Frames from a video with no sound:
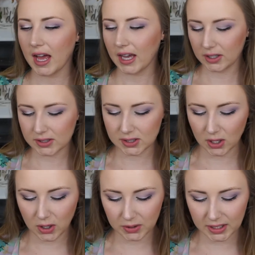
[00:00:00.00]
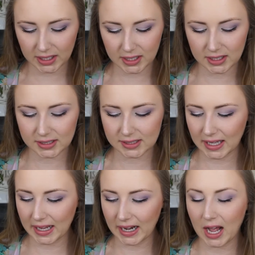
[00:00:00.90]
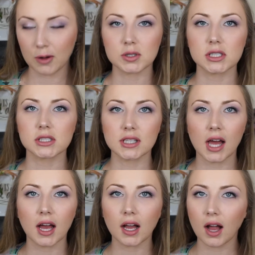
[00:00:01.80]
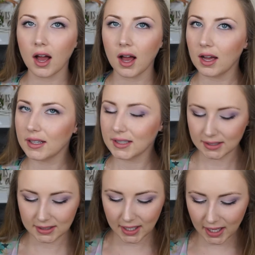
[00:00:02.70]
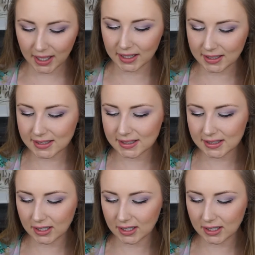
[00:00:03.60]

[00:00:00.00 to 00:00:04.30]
I saw these and I was just like, yes.